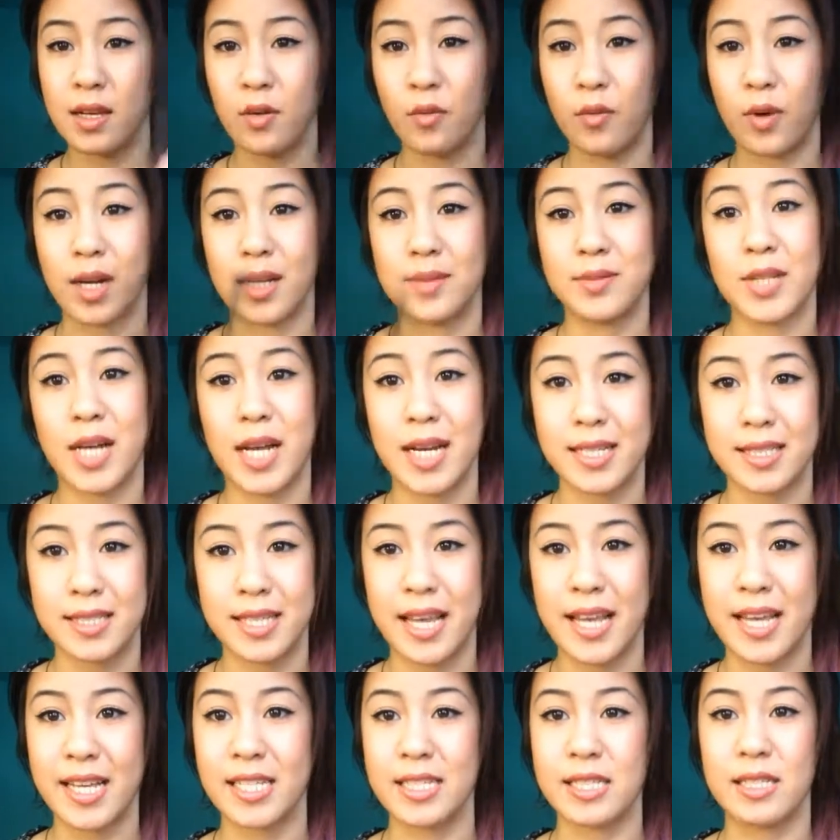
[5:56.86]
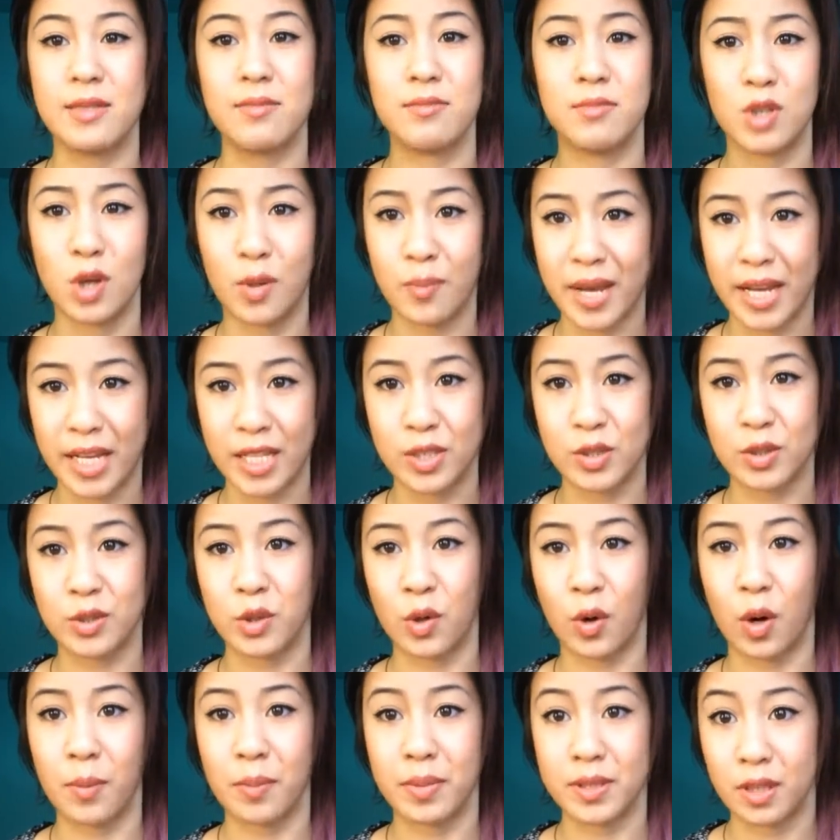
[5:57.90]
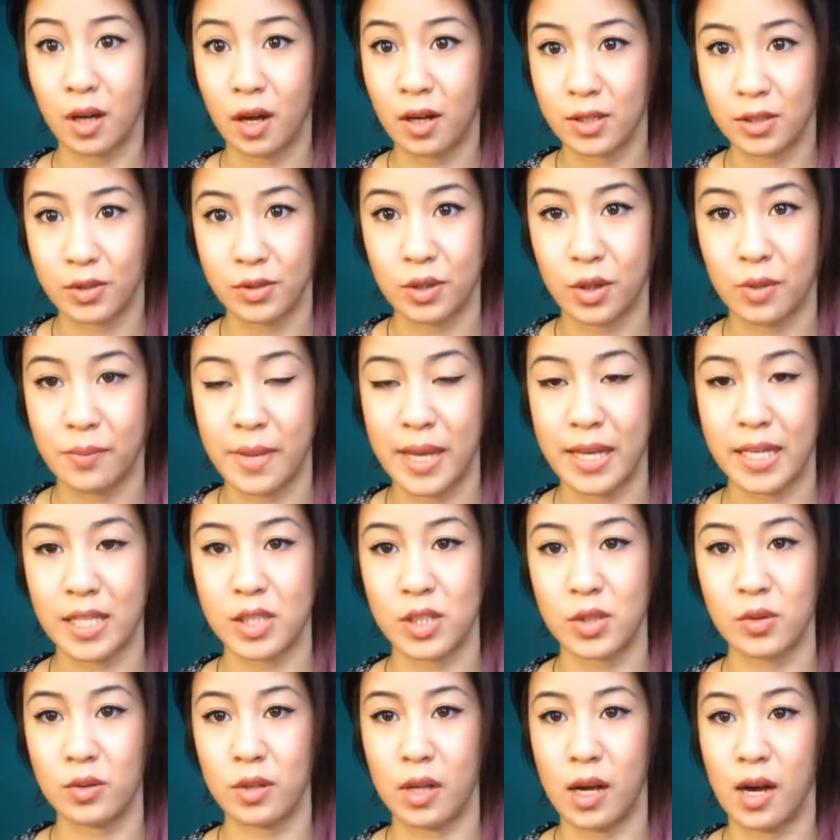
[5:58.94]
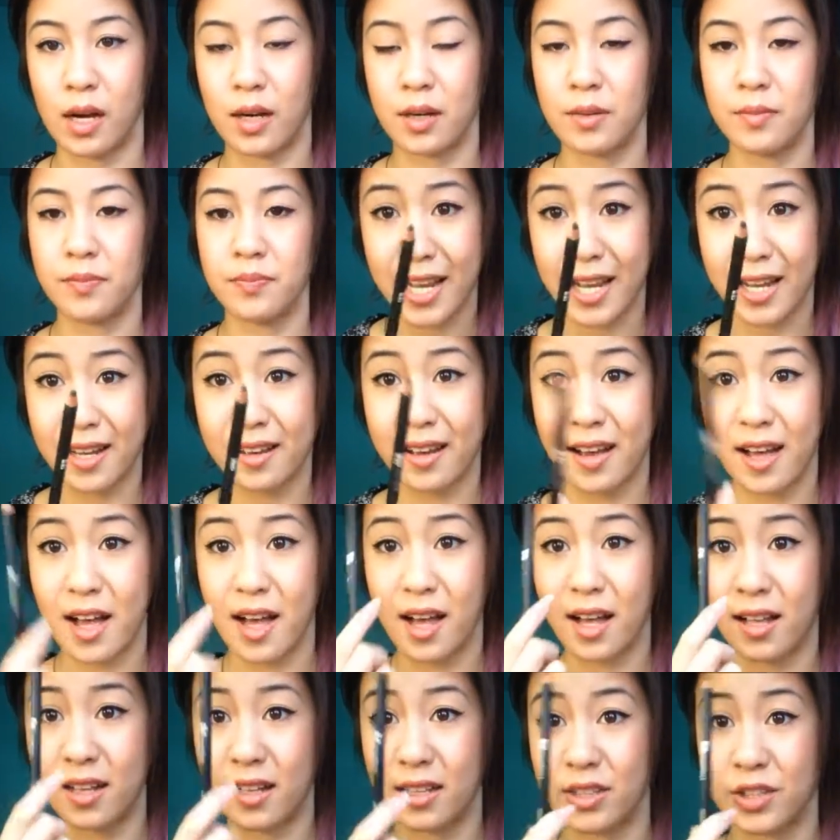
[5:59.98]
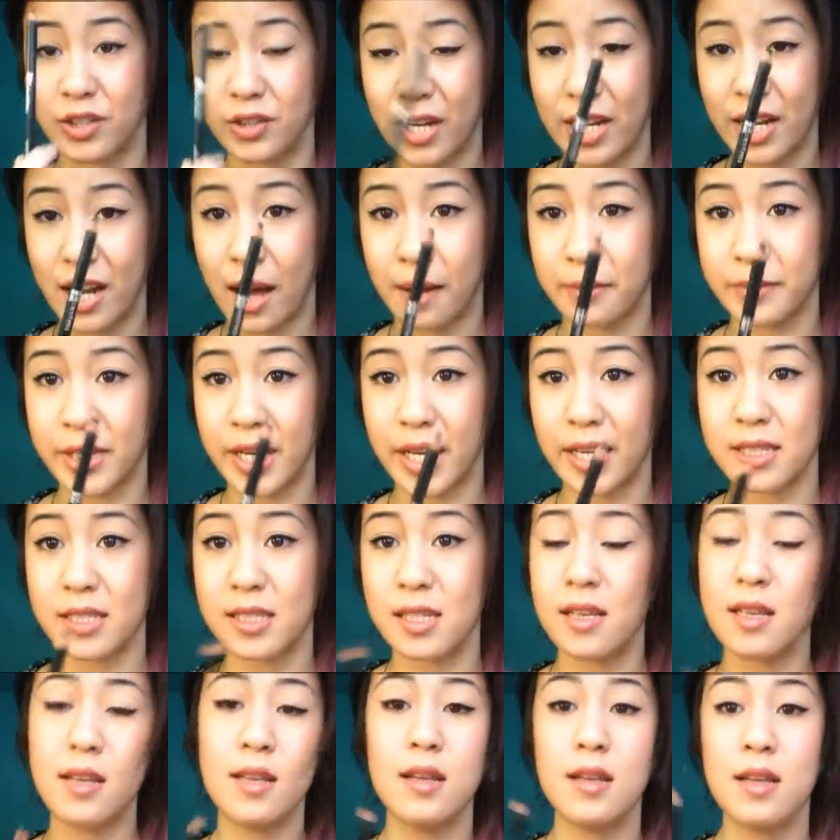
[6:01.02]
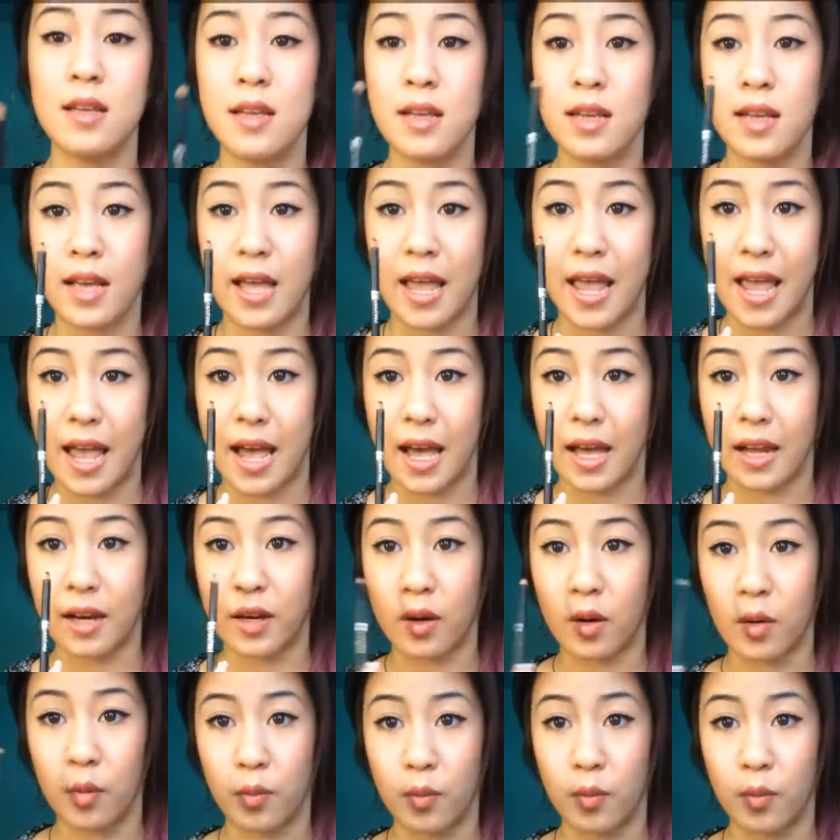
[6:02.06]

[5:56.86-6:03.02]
what I'm trying to say is don't make it too short, but also don't make it too long. Take a straight object, and